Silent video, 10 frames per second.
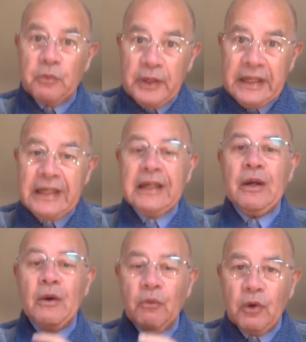we
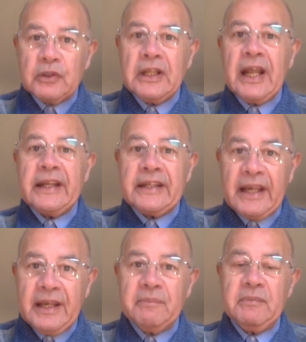would like
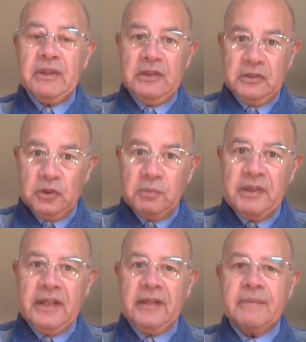him to
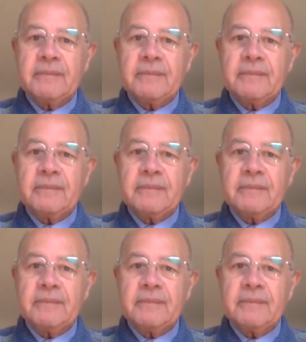be.